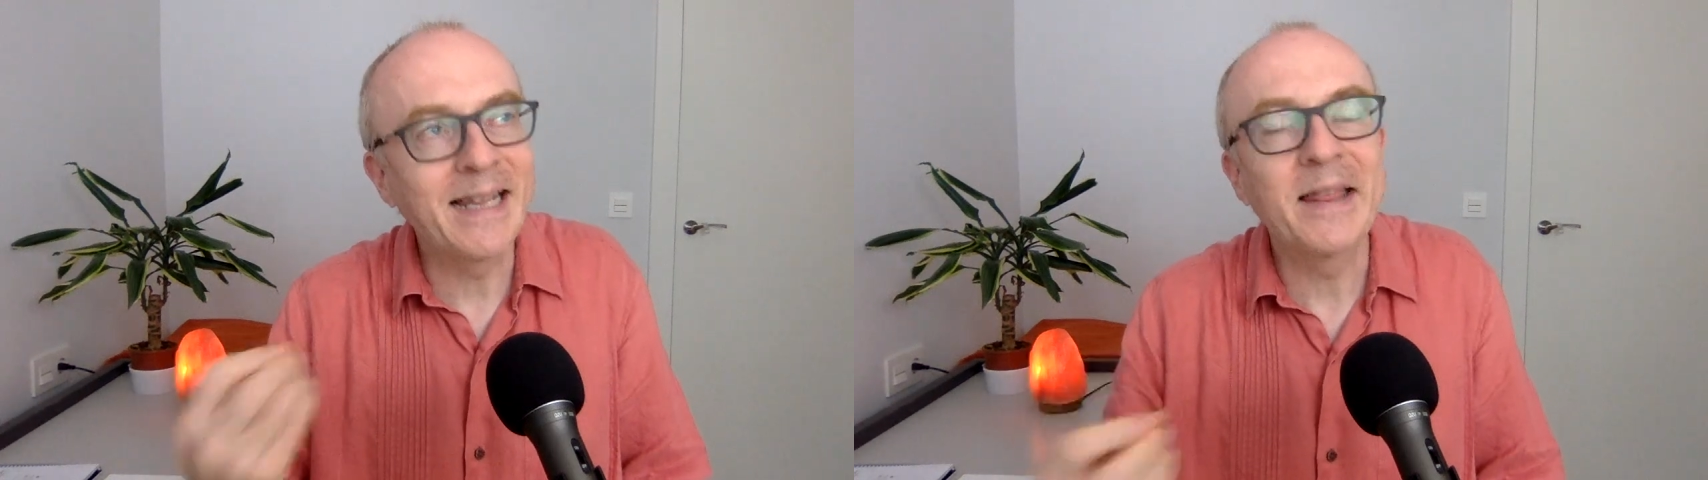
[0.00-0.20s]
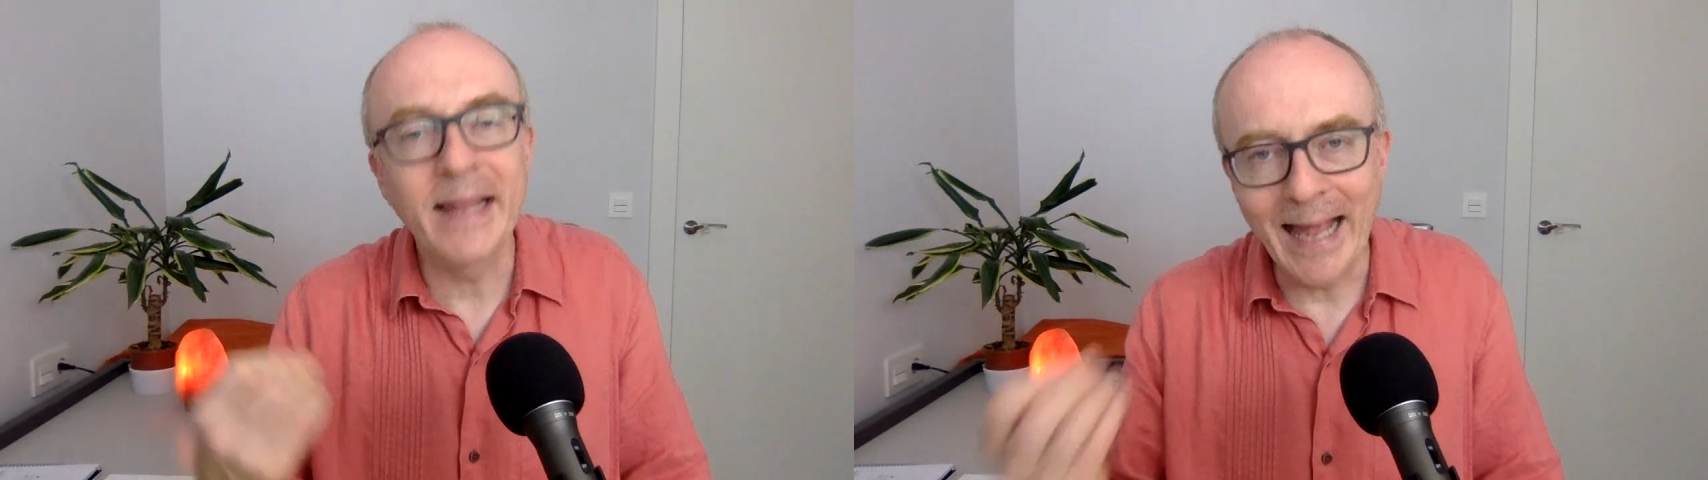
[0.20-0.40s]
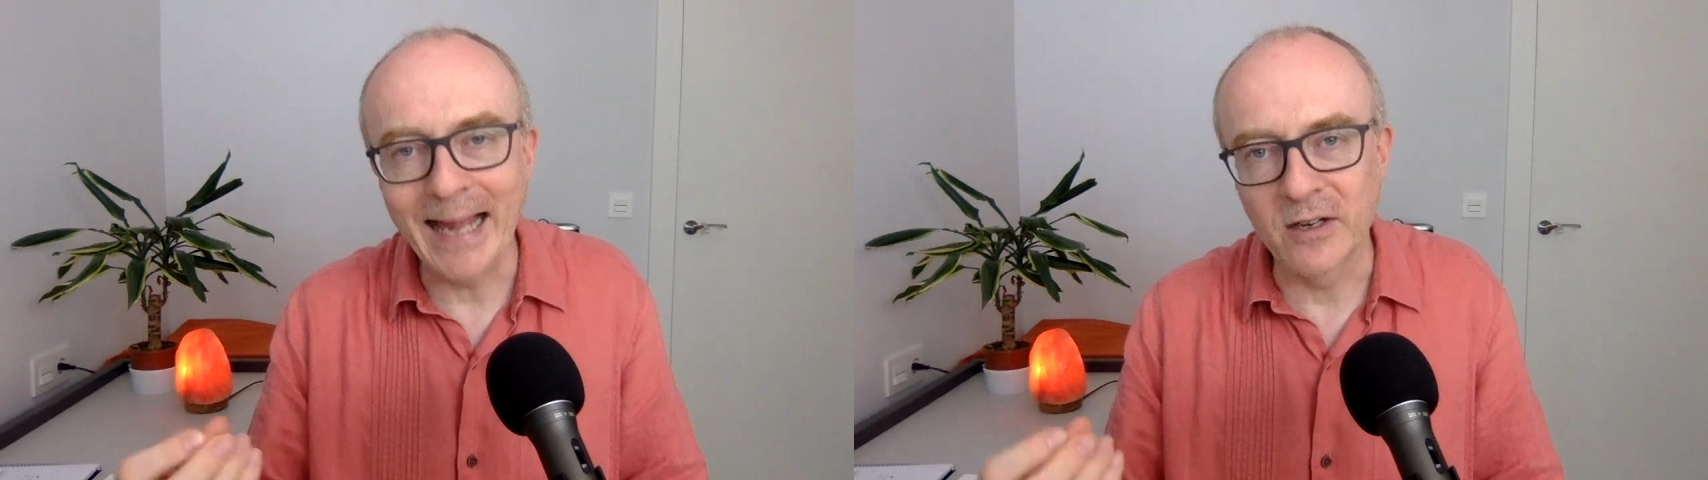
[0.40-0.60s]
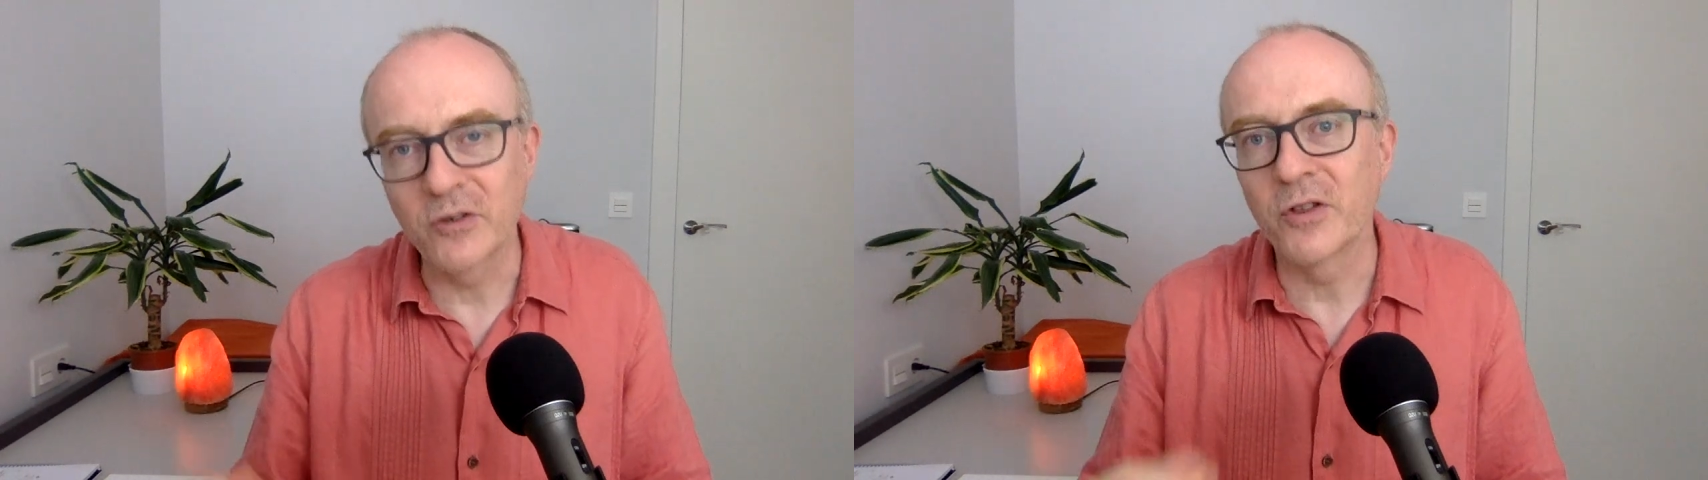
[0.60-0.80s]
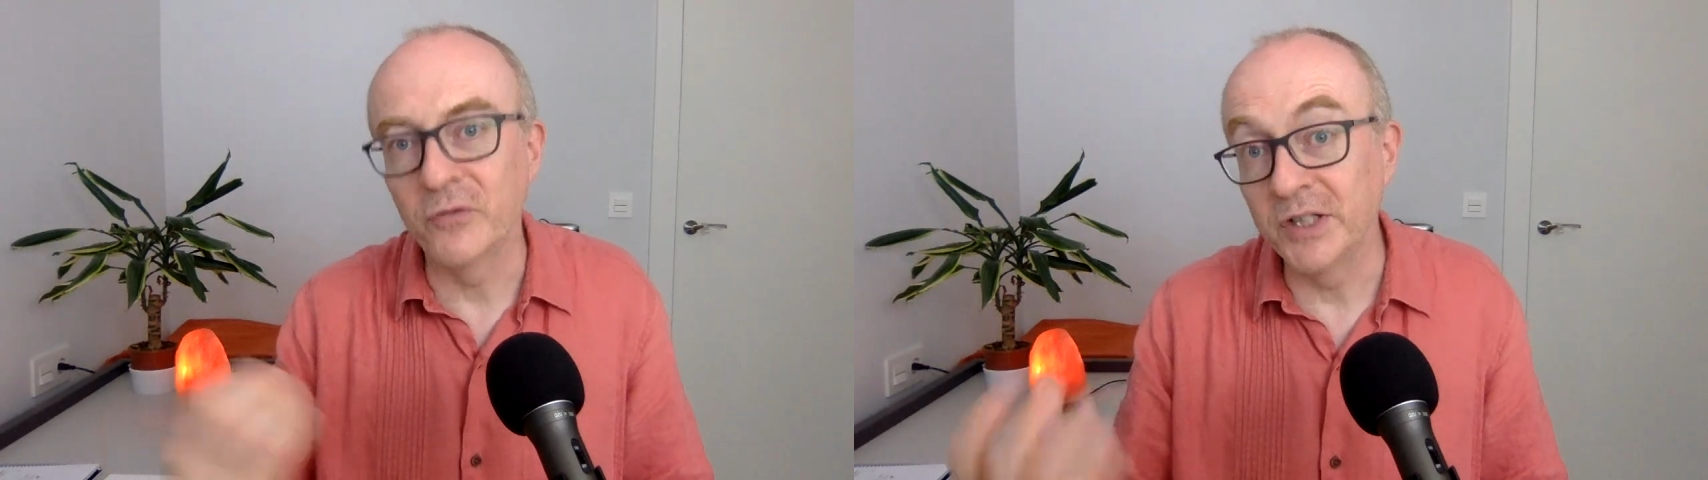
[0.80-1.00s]
in the end,
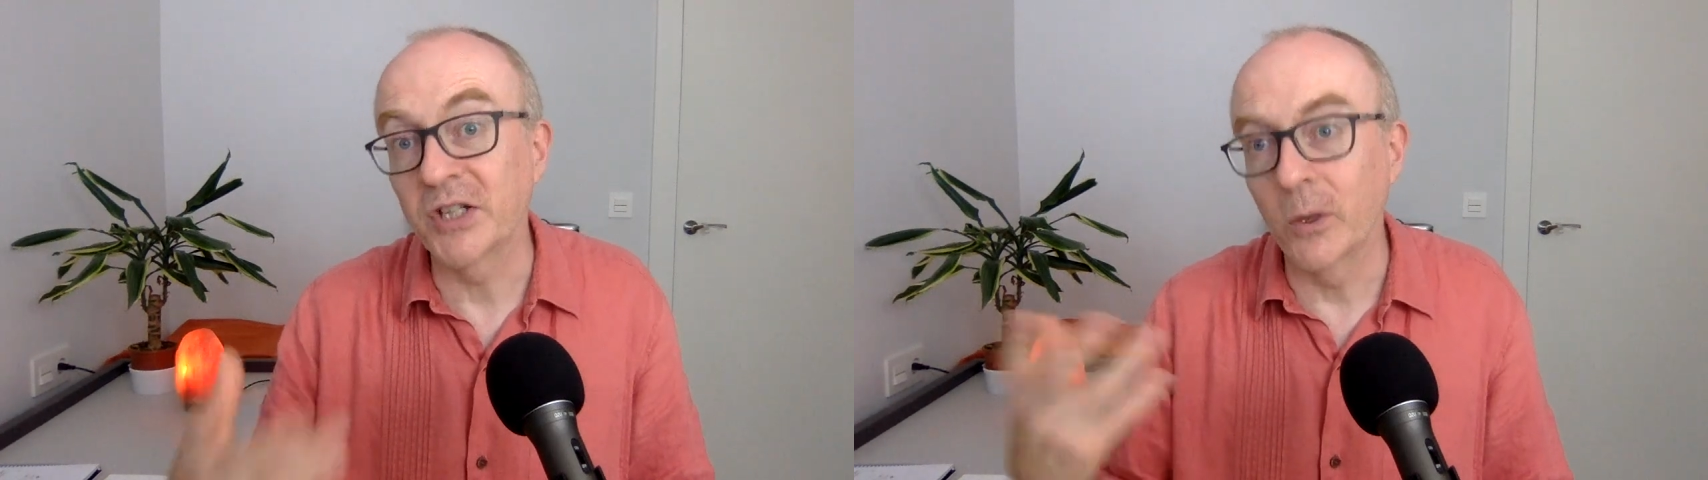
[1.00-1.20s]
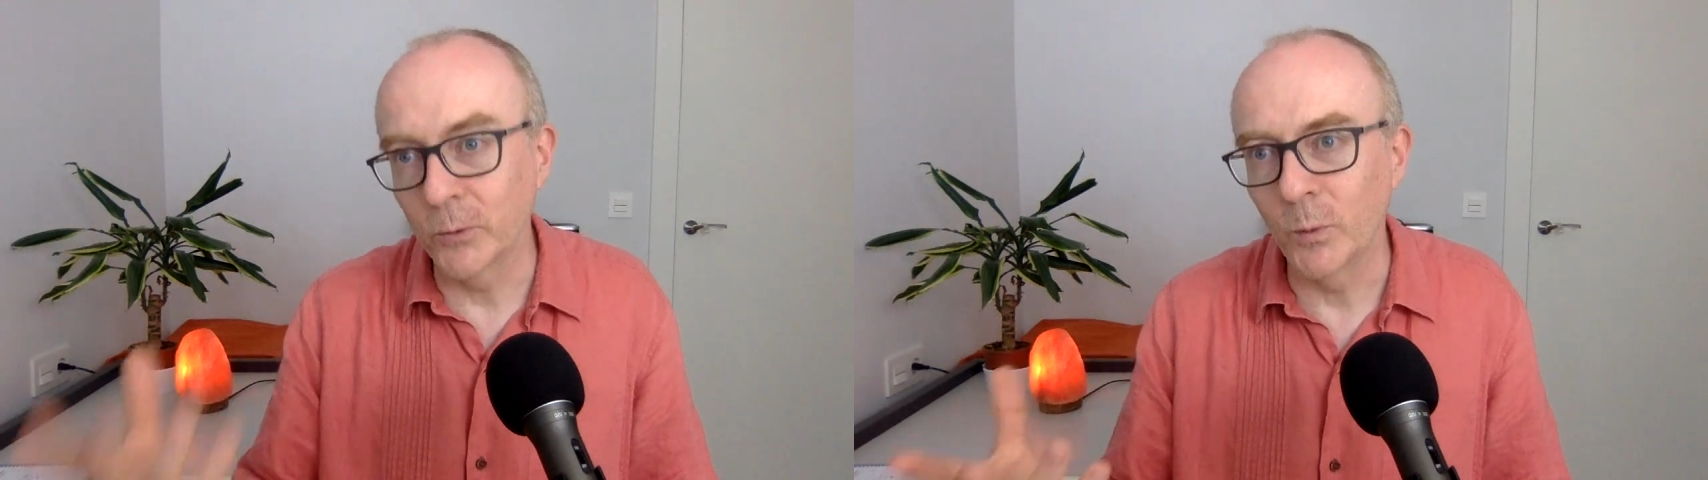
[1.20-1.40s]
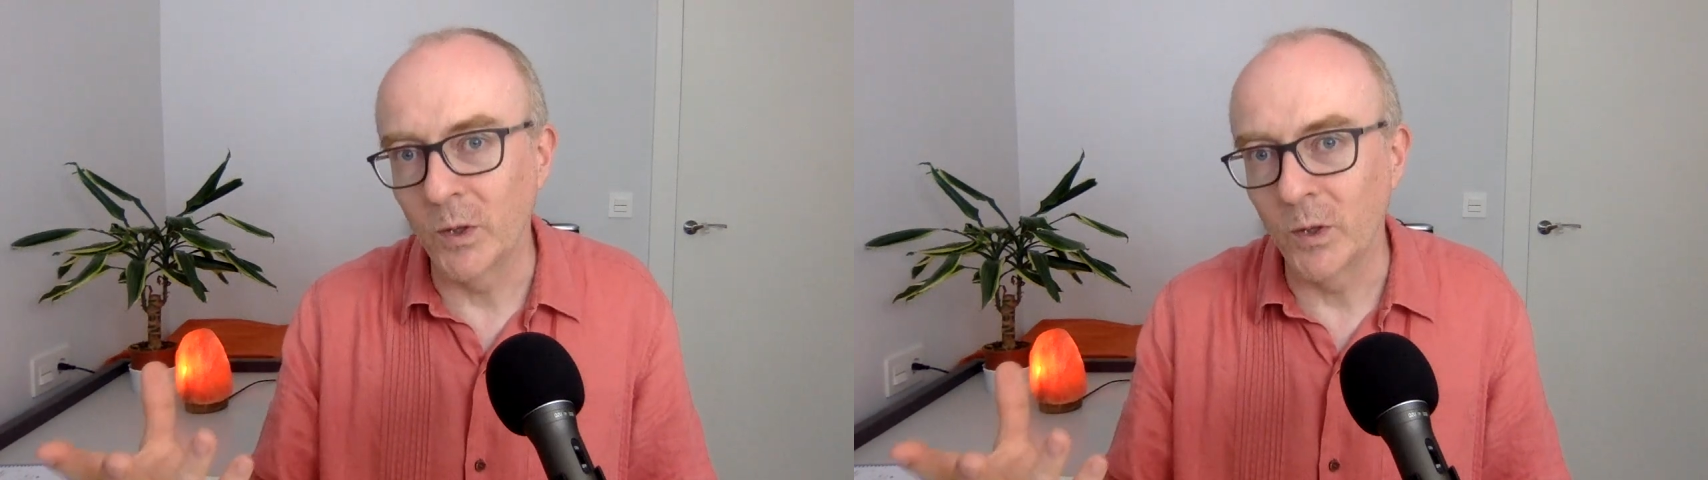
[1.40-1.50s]
the result